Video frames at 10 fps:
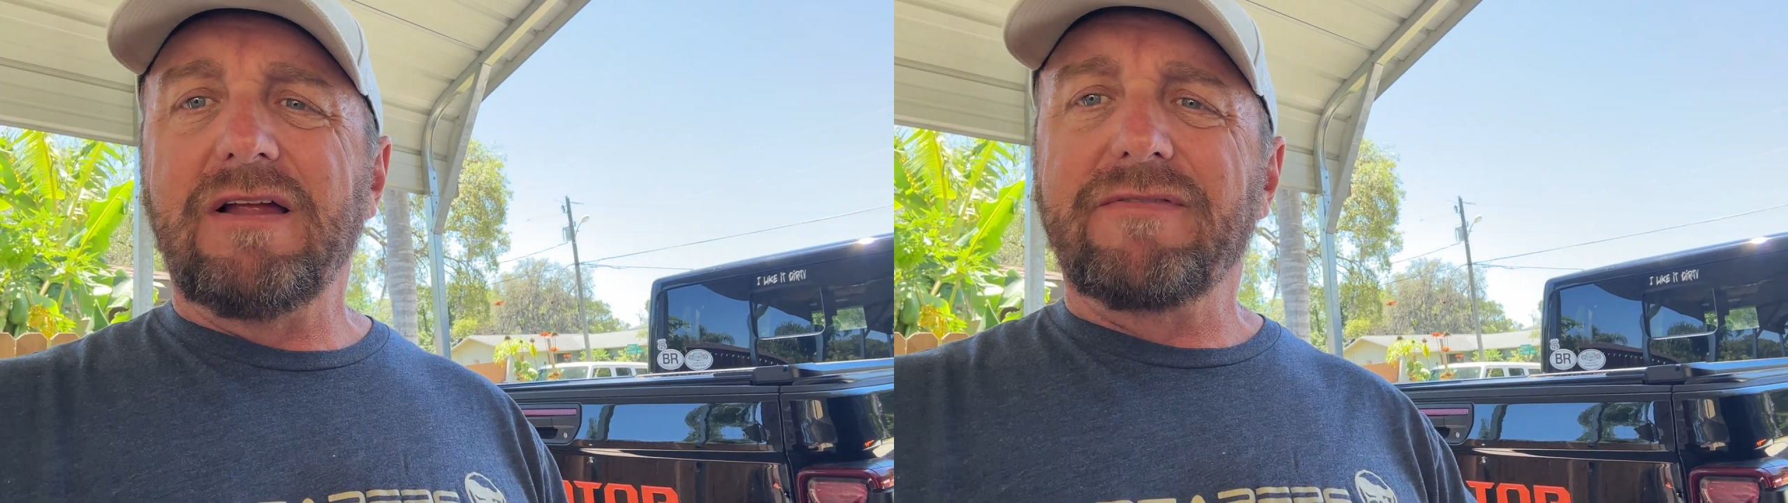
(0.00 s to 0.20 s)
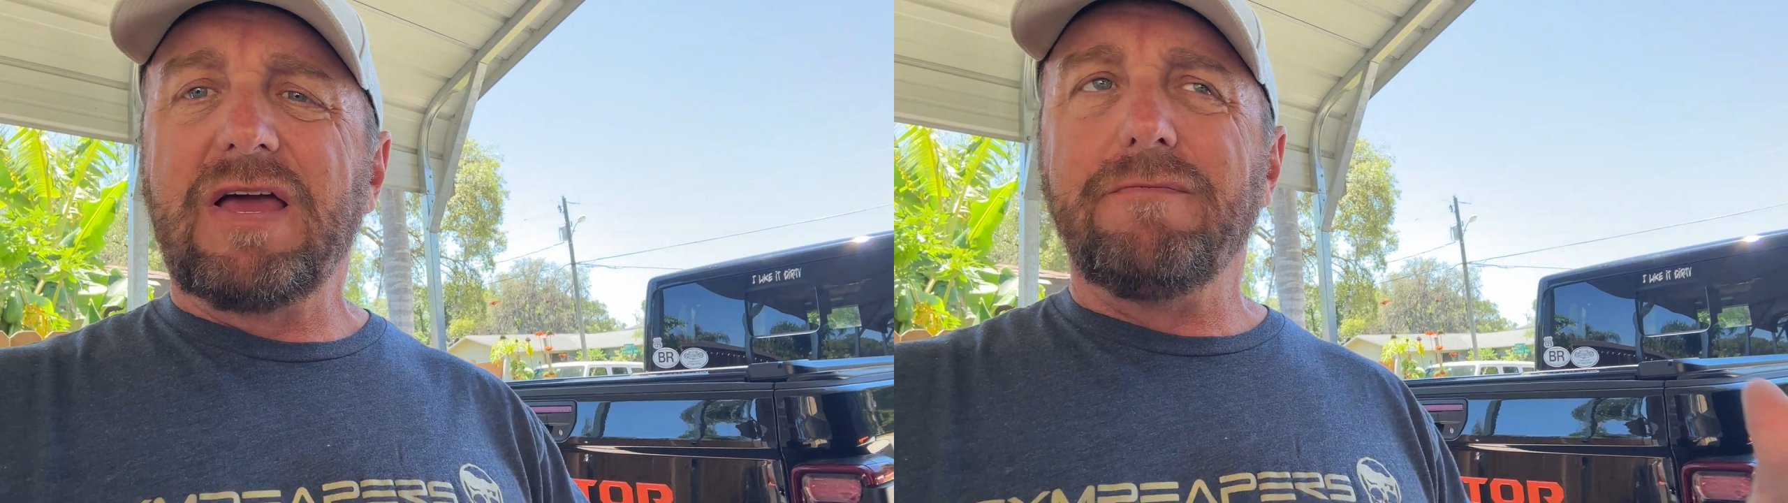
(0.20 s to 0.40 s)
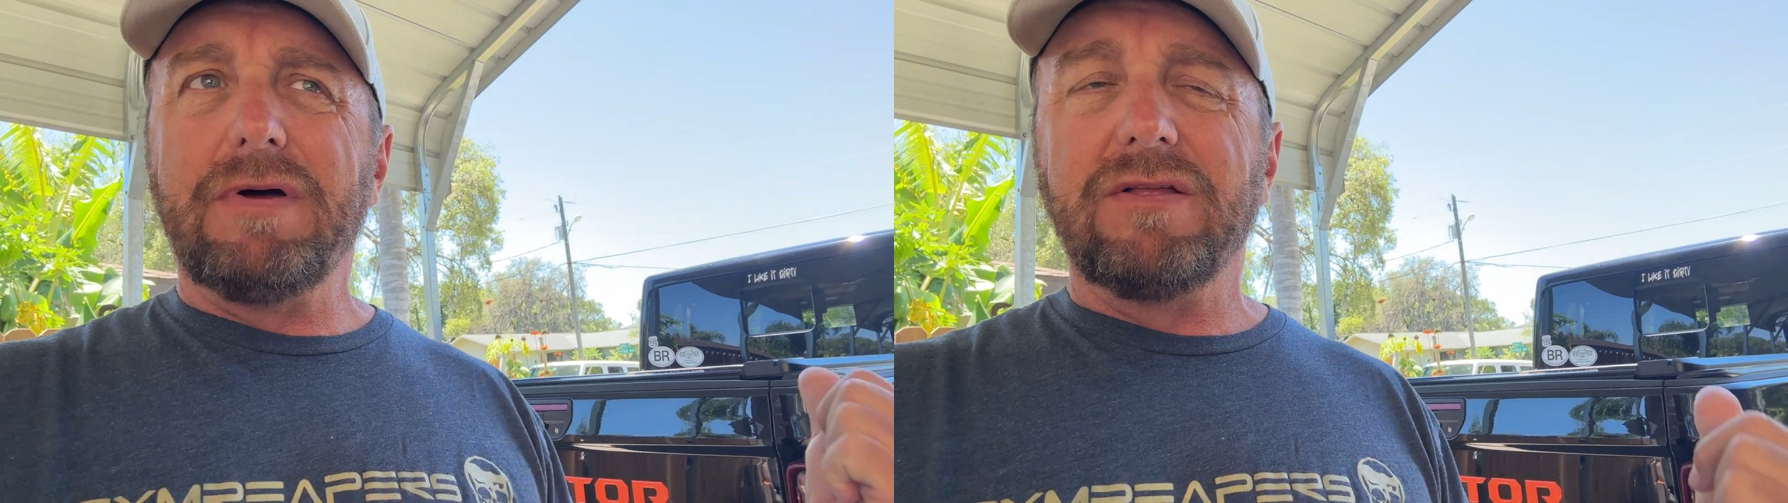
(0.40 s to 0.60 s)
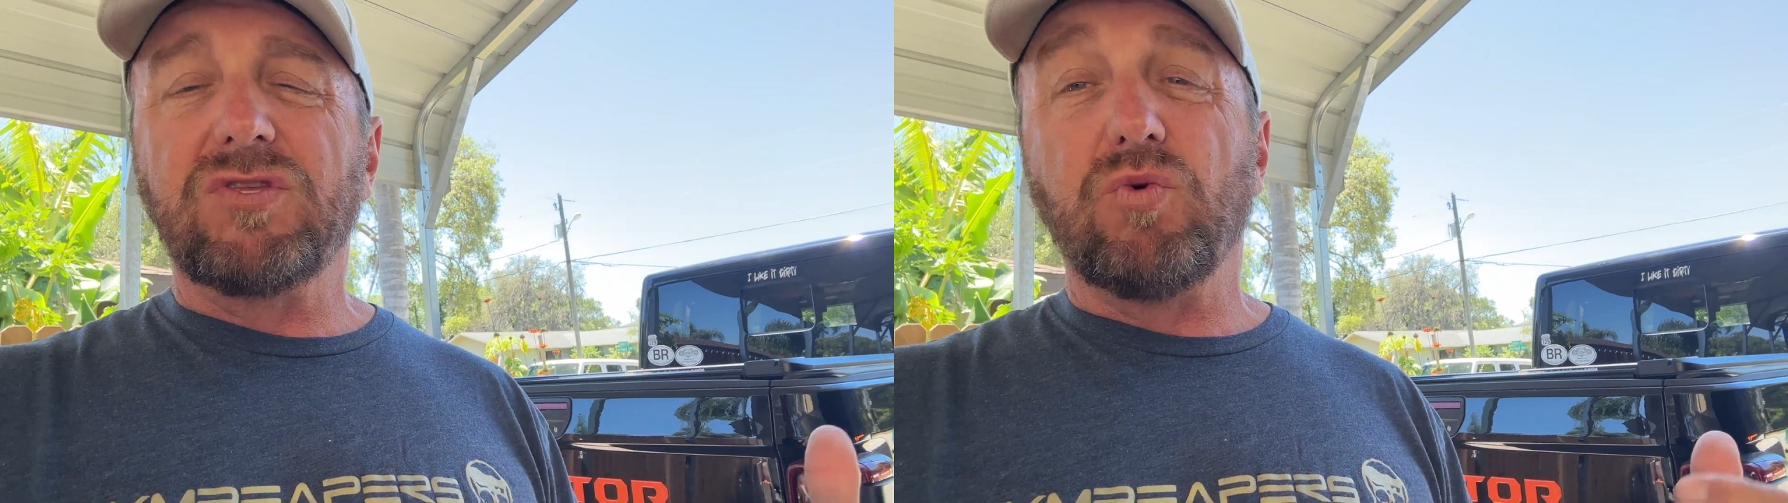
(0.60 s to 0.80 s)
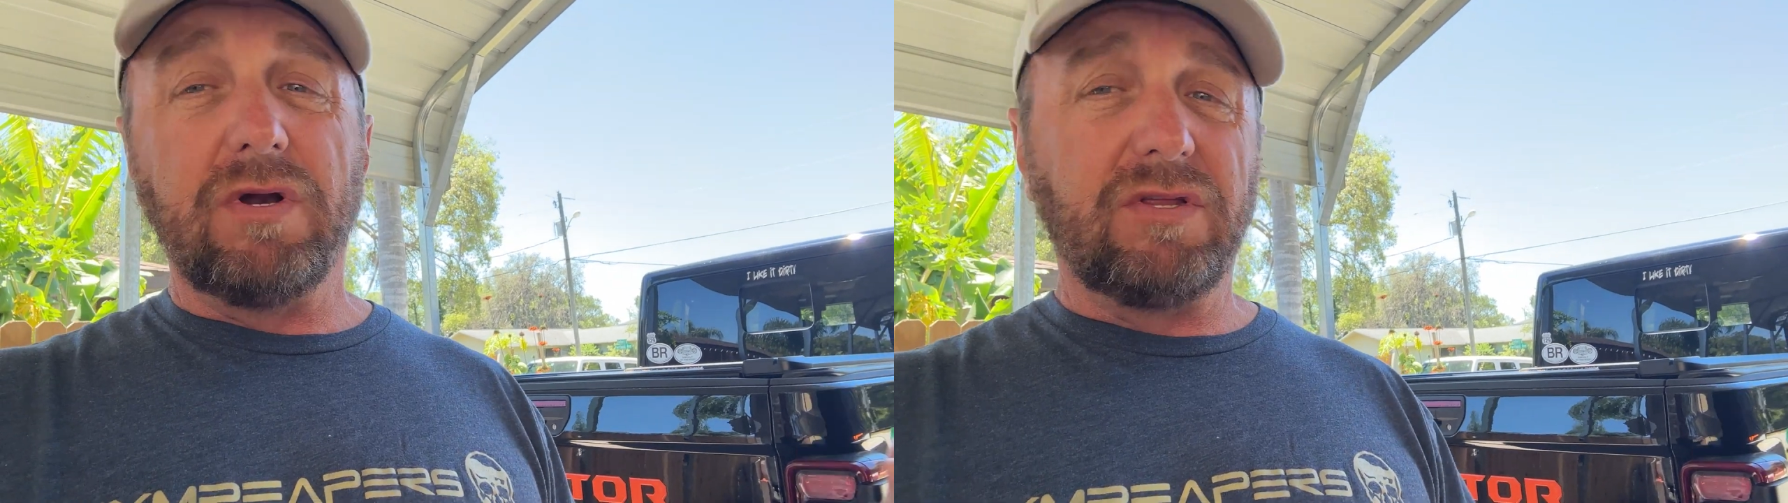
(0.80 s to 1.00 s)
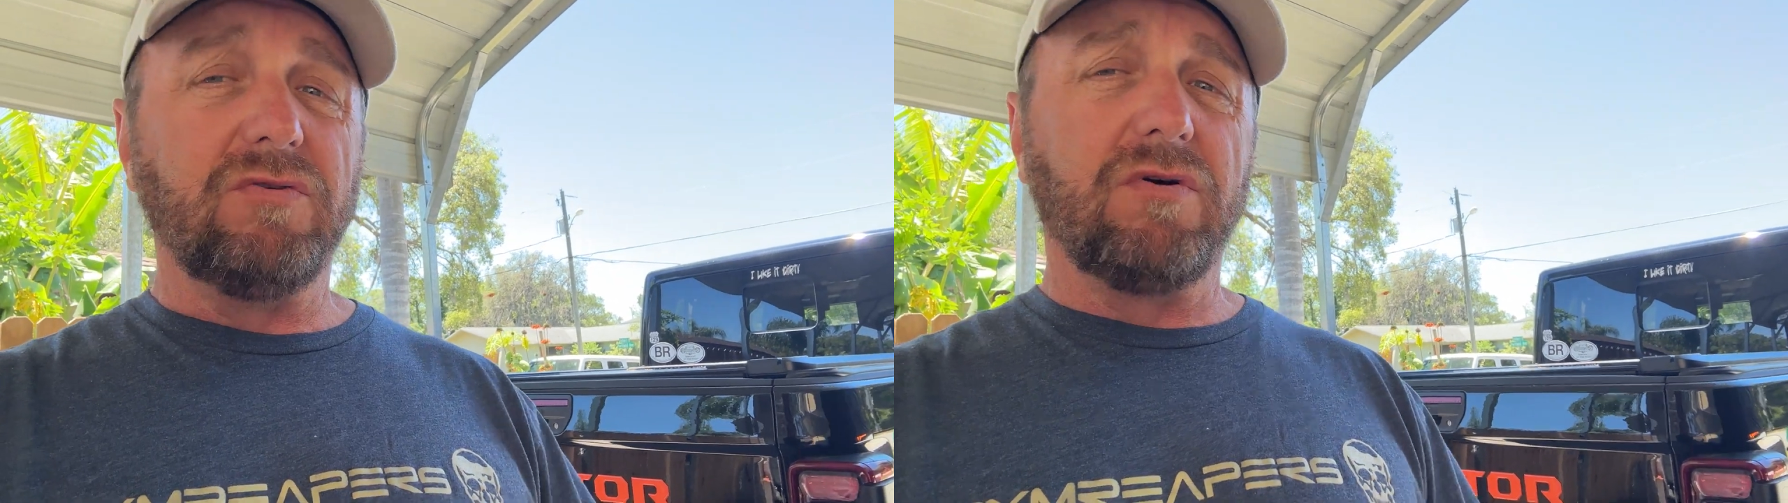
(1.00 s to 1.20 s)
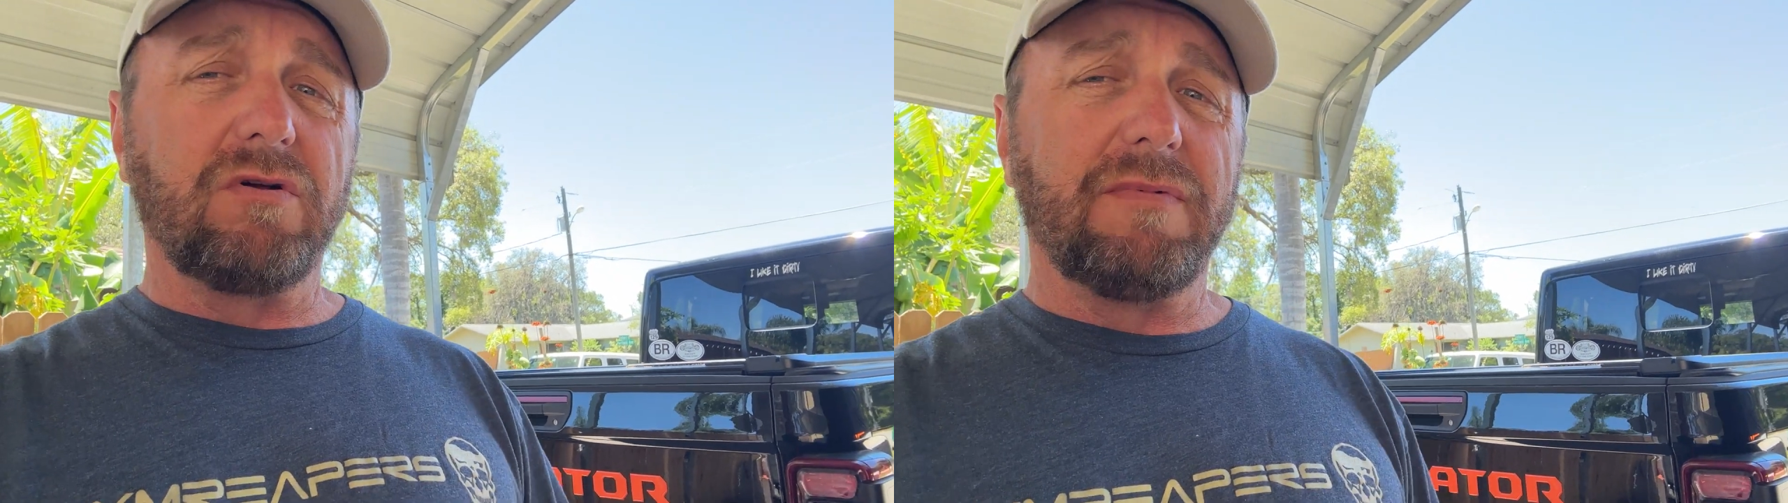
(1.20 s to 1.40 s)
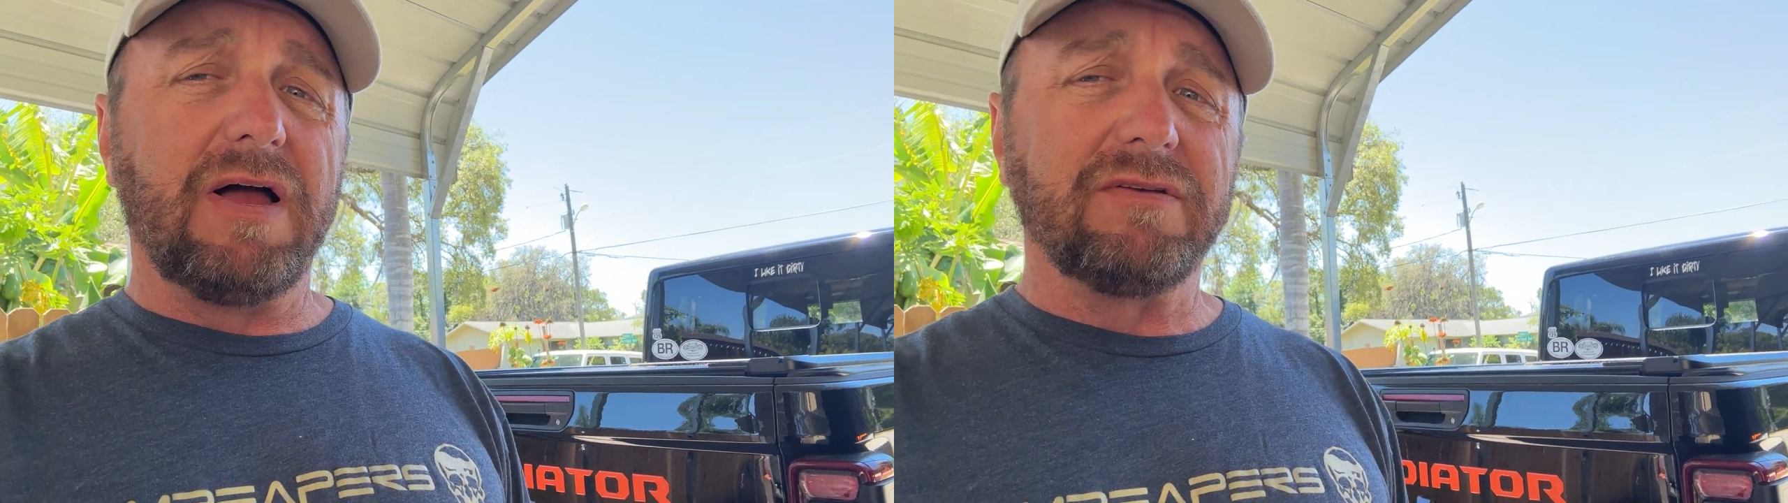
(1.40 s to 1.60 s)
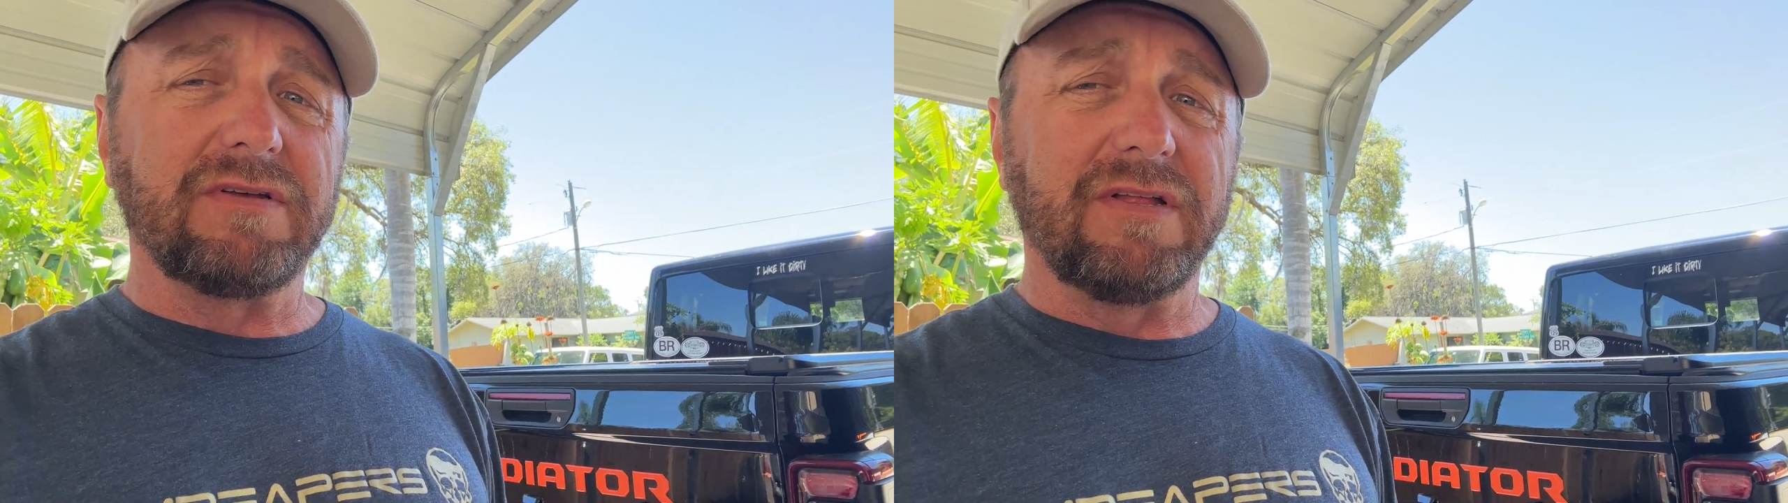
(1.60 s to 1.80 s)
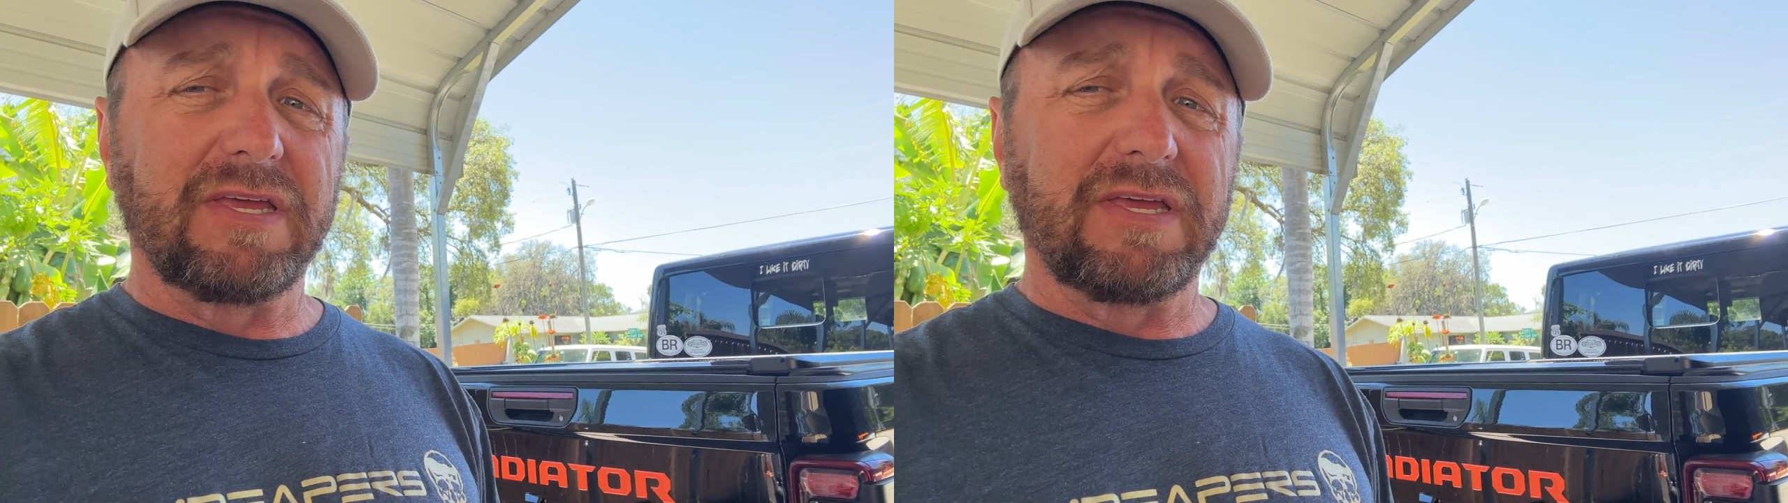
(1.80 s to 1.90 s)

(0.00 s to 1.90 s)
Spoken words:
I've got about 2,200 miles on